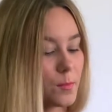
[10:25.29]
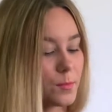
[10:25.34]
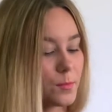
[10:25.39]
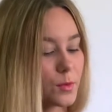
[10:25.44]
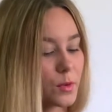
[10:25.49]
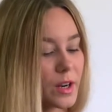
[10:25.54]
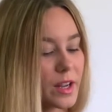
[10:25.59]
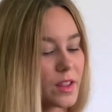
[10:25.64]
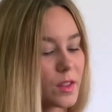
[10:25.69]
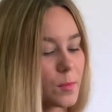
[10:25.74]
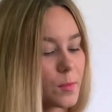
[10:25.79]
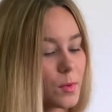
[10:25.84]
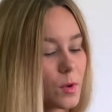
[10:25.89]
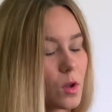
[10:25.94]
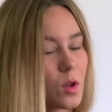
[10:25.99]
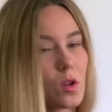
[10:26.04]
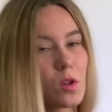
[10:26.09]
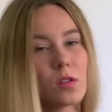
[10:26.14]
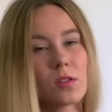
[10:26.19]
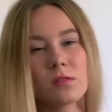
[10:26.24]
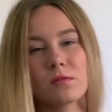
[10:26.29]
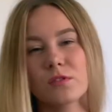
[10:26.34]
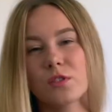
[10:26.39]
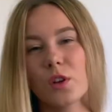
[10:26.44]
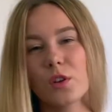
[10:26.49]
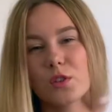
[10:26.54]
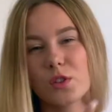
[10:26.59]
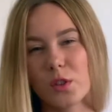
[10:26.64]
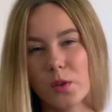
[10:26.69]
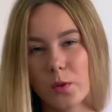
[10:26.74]
breathable,
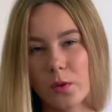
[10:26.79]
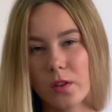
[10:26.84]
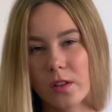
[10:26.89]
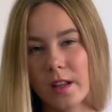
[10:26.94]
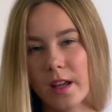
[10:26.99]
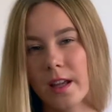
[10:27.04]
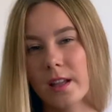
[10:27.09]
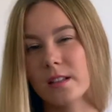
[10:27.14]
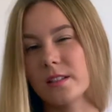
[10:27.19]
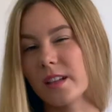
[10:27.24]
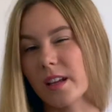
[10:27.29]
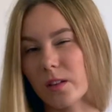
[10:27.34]
not too thin,